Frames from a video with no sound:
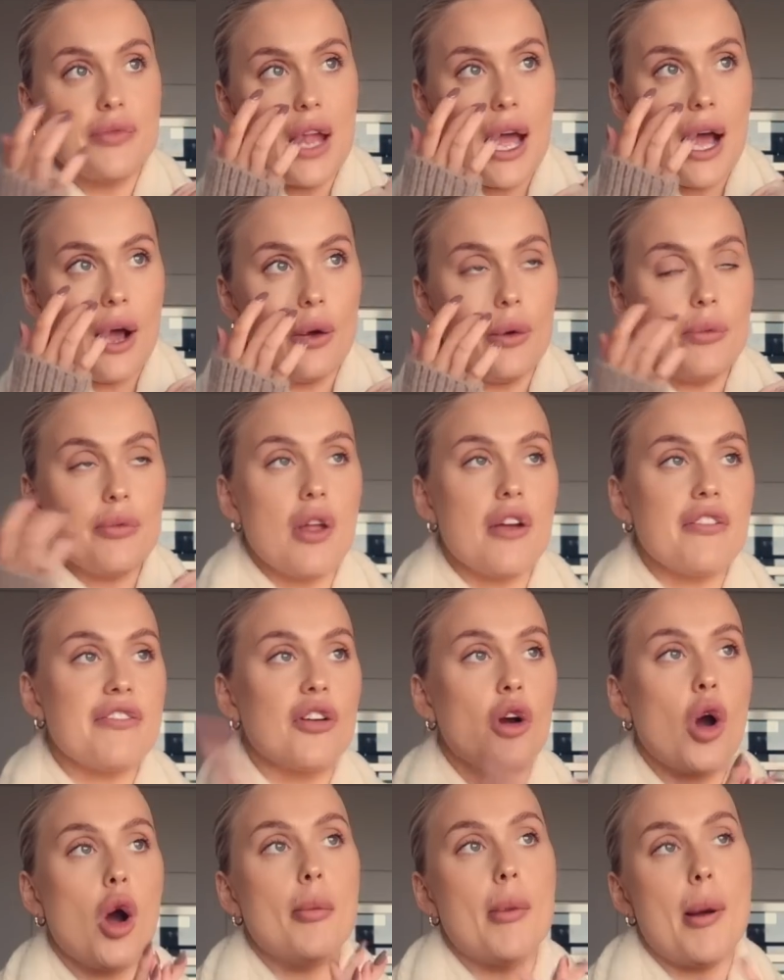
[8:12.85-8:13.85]
Now I've
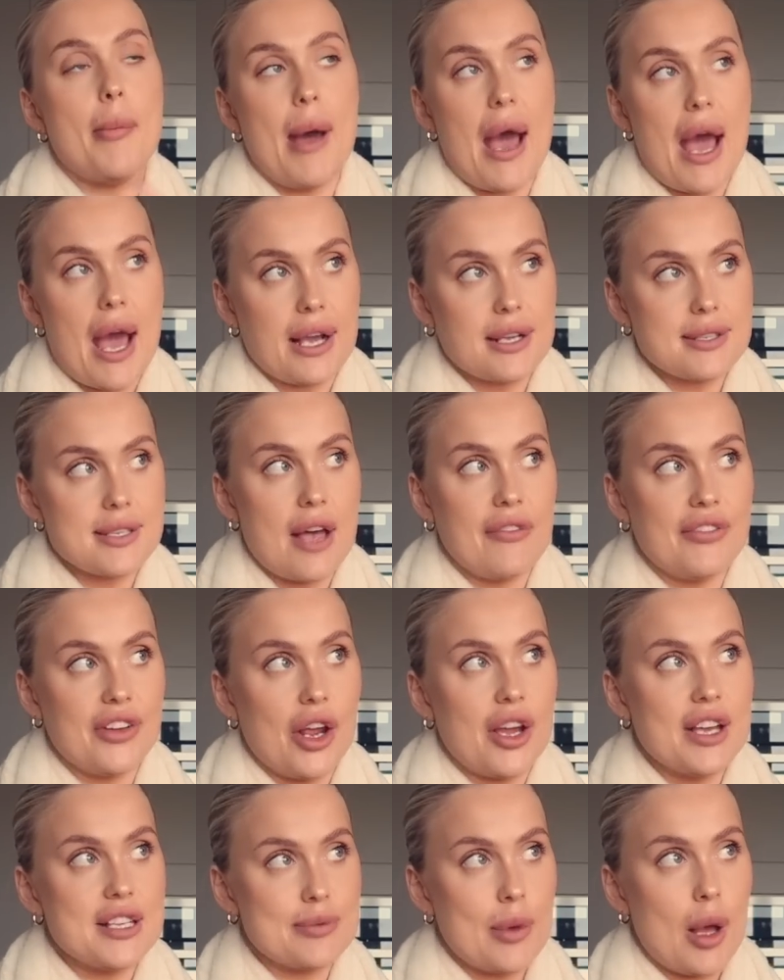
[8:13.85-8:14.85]
forgotten my bags, haven't
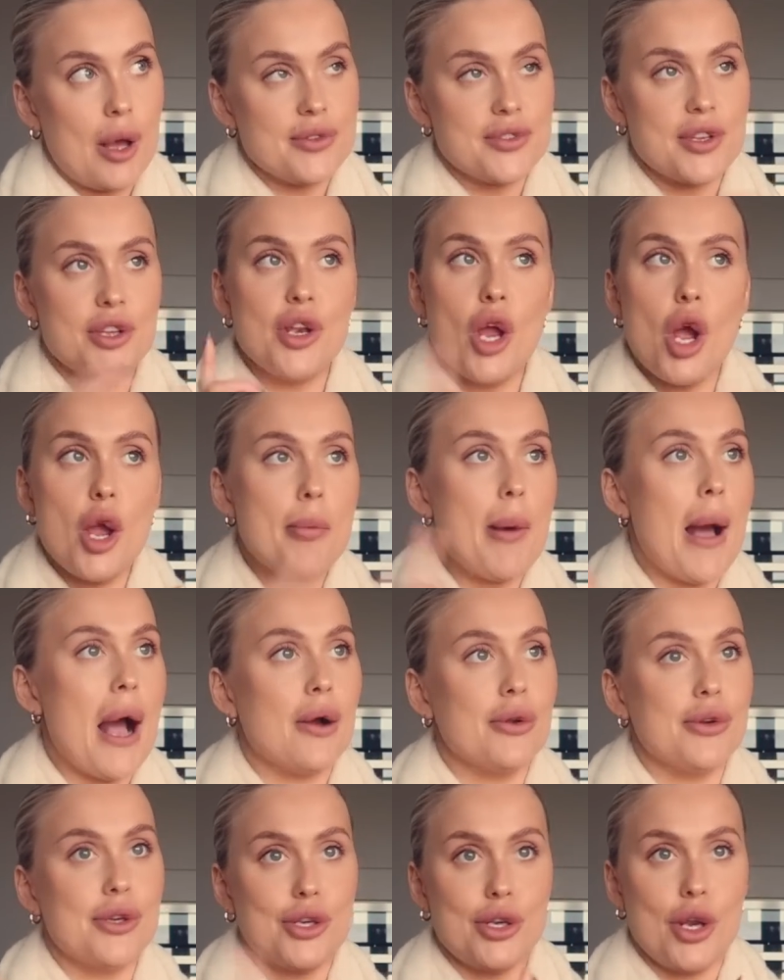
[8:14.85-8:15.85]
I, as well, so no
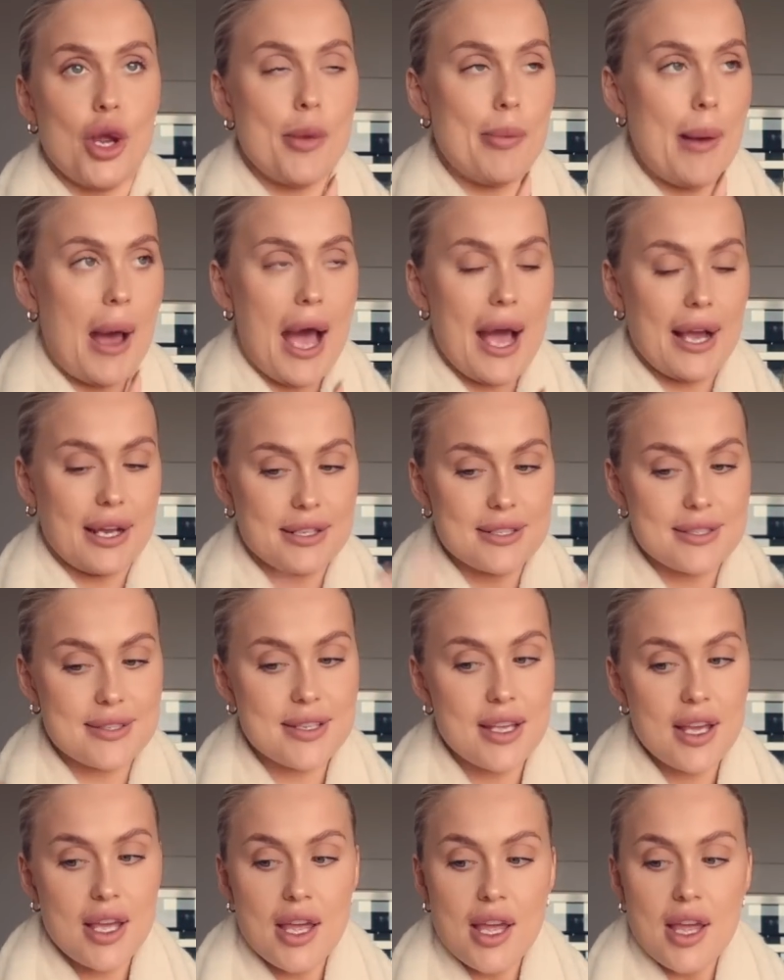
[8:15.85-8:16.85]
pound, no bags.